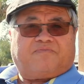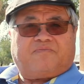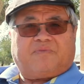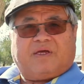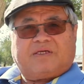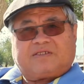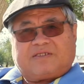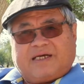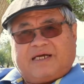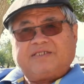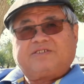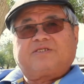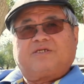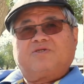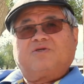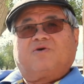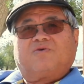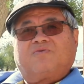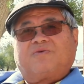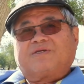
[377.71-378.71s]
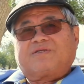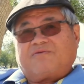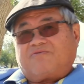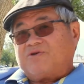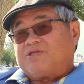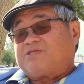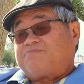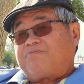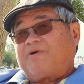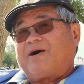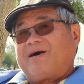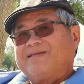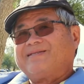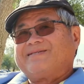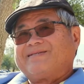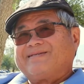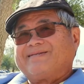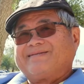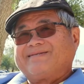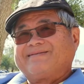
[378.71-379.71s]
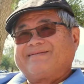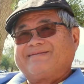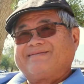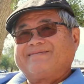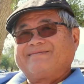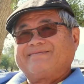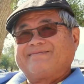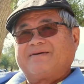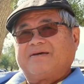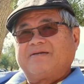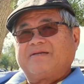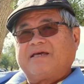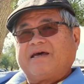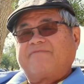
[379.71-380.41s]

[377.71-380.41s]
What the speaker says: It's nice to know what the response is, right?